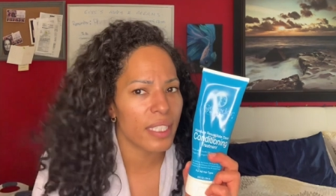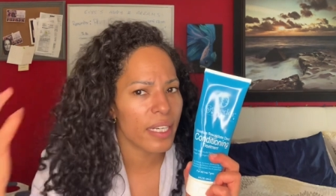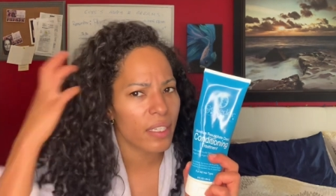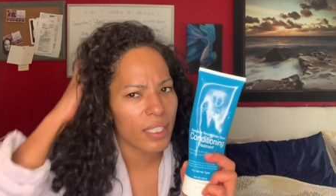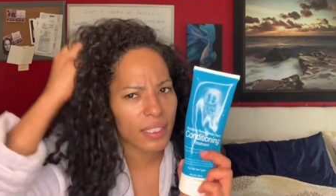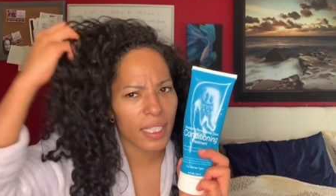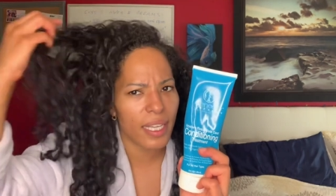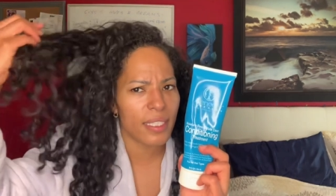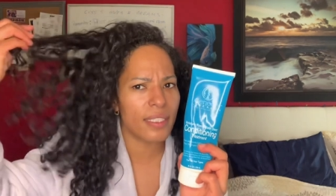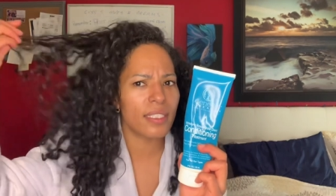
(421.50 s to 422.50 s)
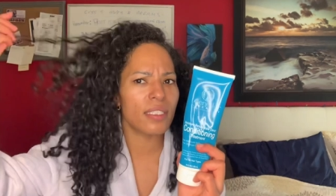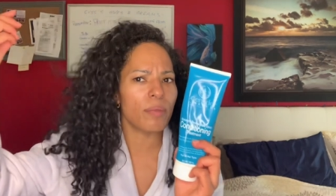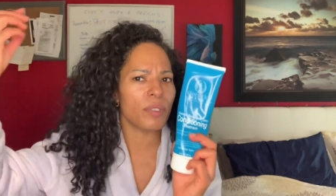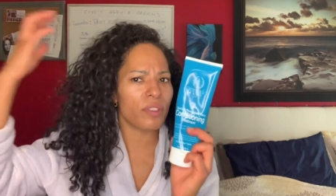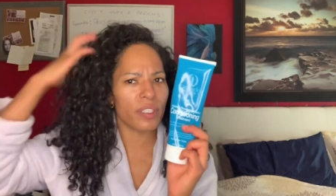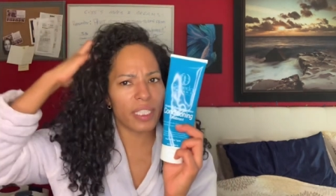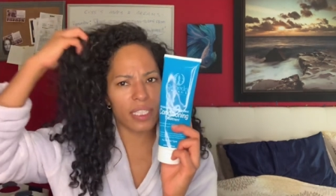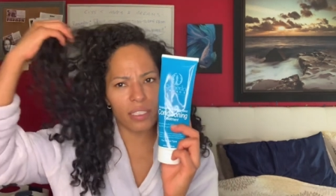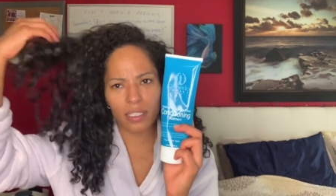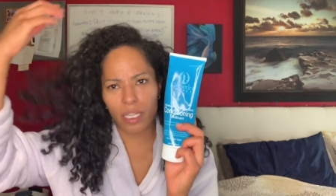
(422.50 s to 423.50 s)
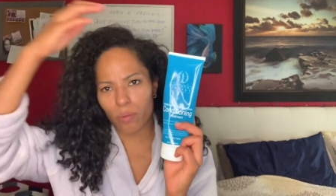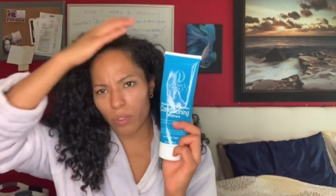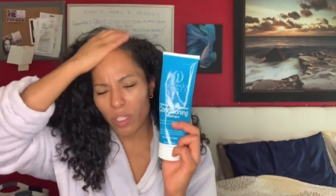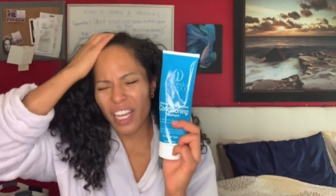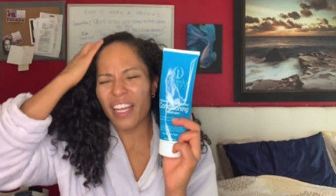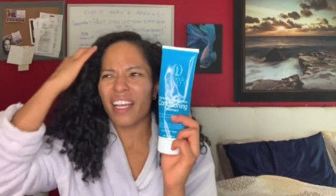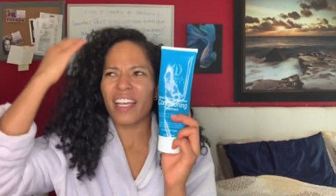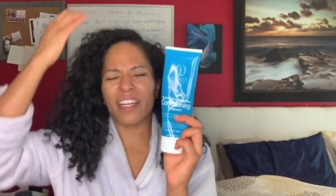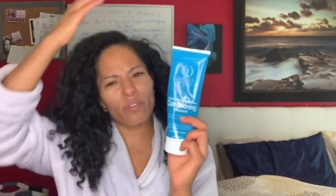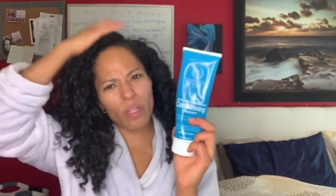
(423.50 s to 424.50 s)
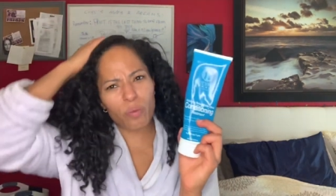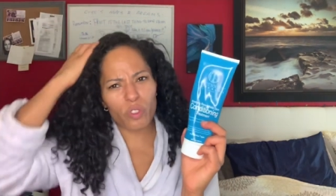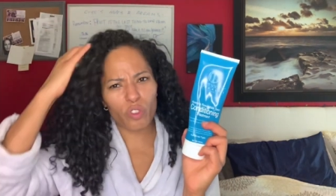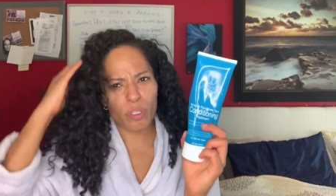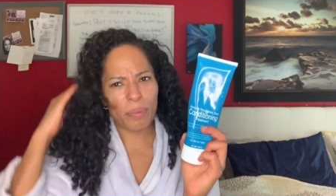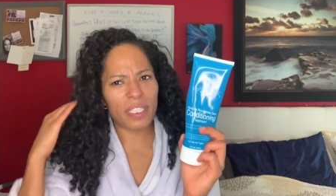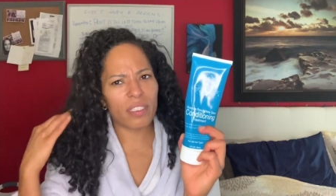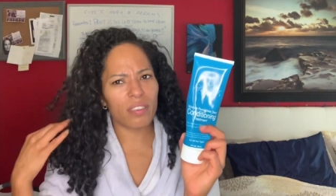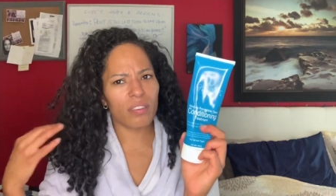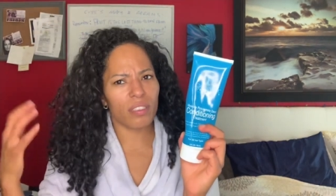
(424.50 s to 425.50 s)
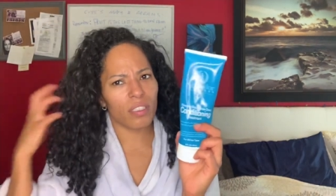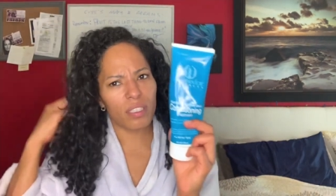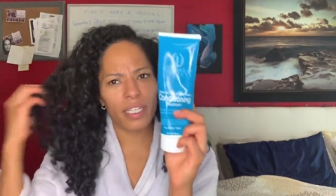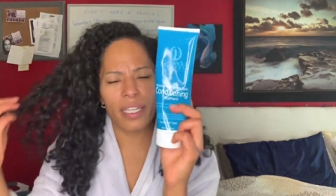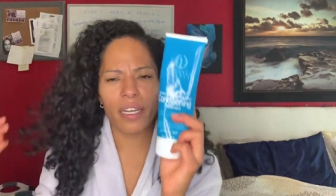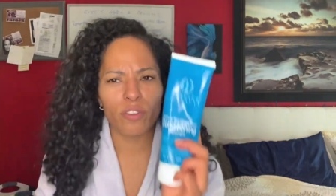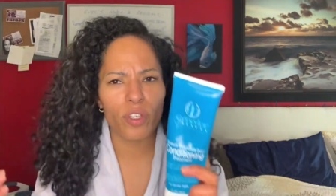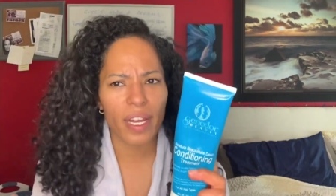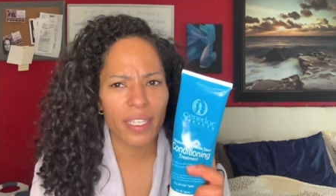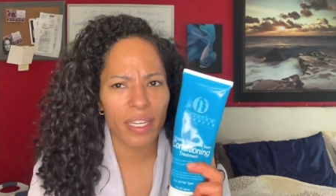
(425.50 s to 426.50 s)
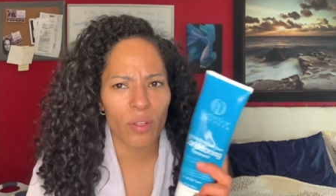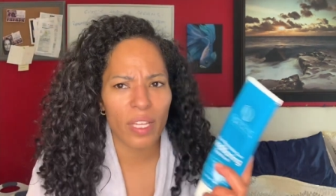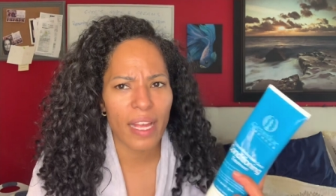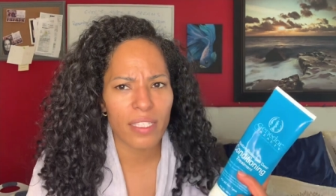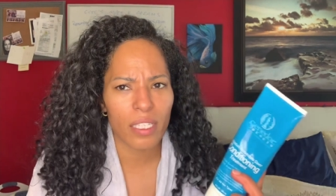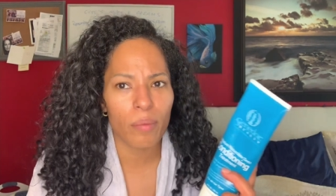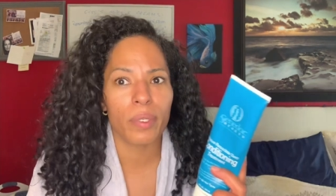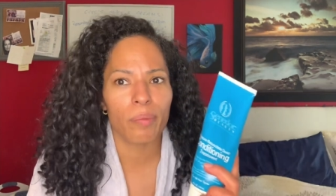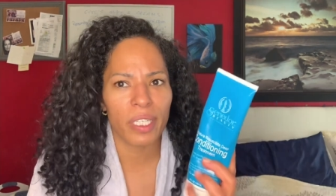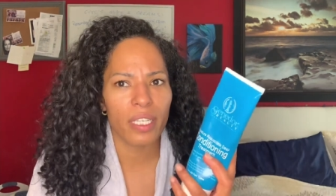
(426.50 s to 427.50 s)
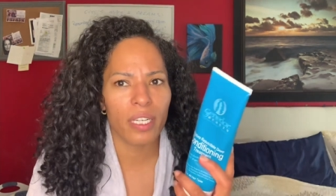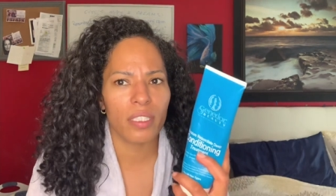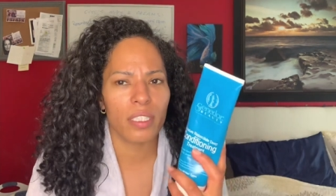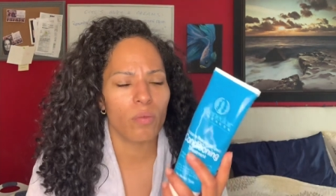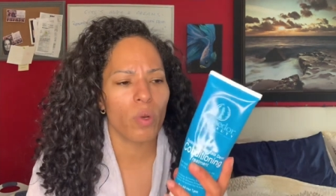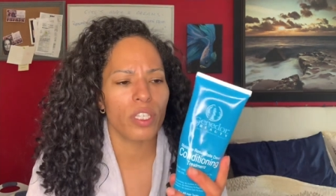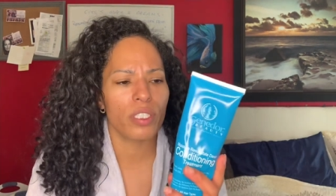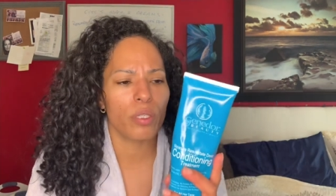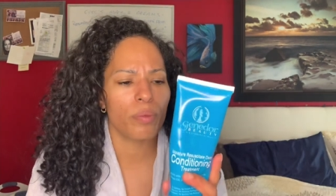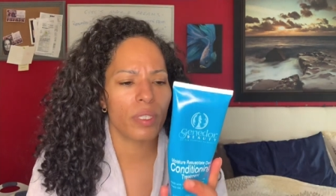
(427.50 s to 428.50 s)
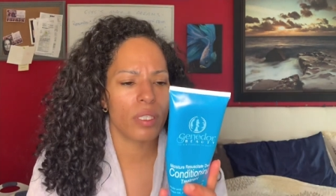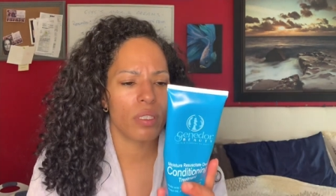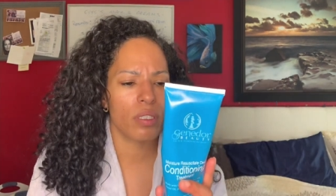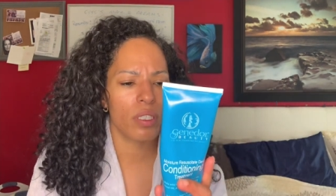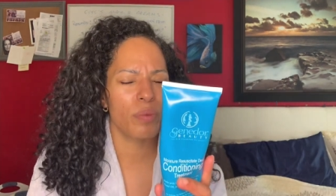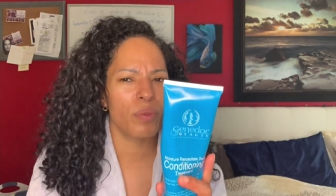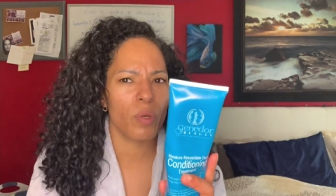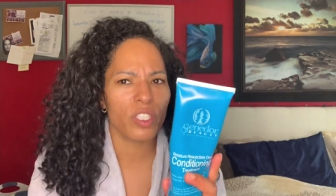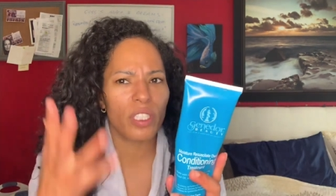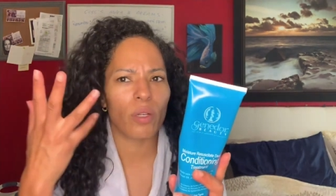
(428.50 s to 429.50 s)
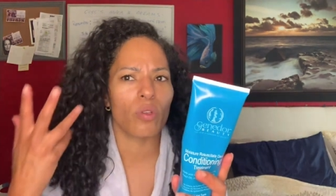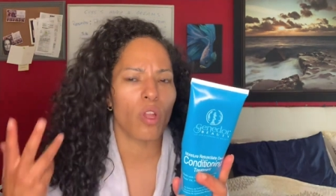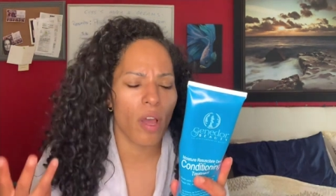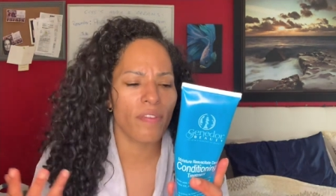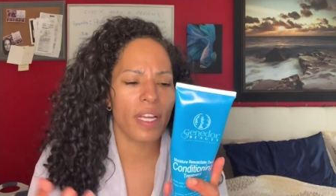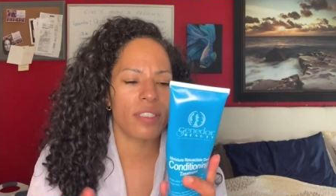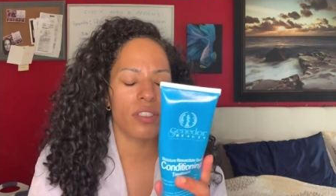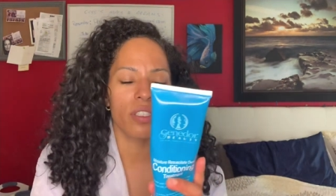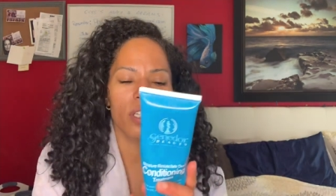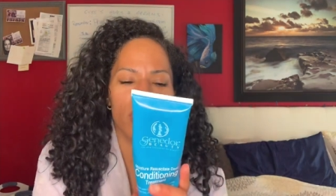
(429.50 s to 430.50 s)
hair because it has some ingredients that will it, that will strip it. And I tried it out last time and my keratin washed out pretty, it was washing out a lot faster.